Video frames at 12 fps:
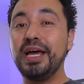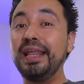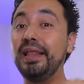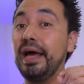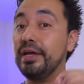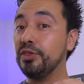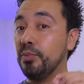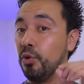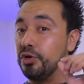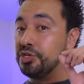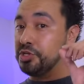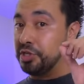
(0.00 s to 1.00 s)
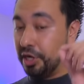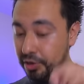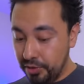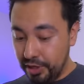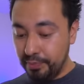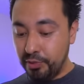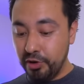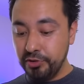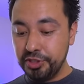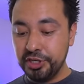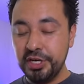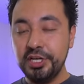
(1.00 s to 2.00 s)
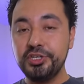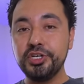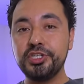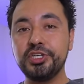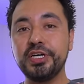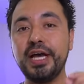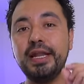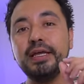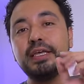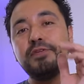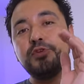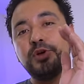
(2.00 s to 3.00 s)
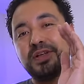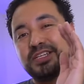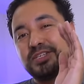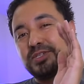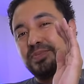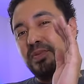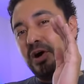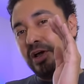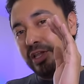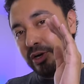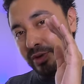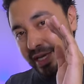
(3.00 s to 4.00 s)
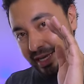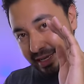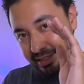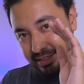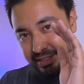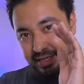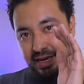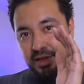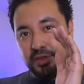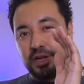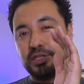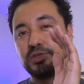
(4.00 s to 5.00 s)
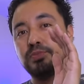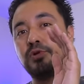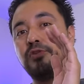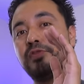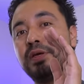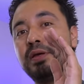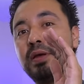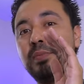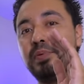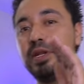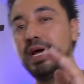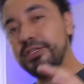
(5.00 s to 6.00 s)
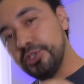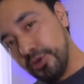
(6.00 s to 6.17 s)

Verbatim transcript: I like the more subtle approach just to kind of give you a small little hint that it's moving, but not